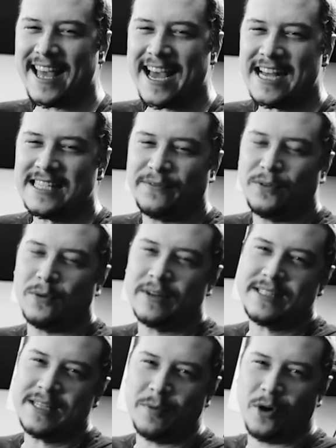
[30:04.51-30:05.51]
guys, if you want to
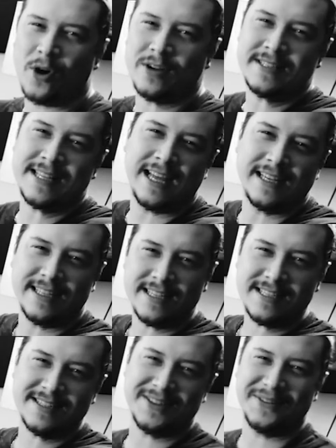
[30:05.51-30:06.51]
see more content like
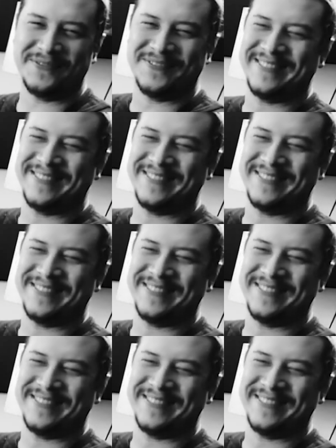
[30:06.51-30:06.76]
this, don't...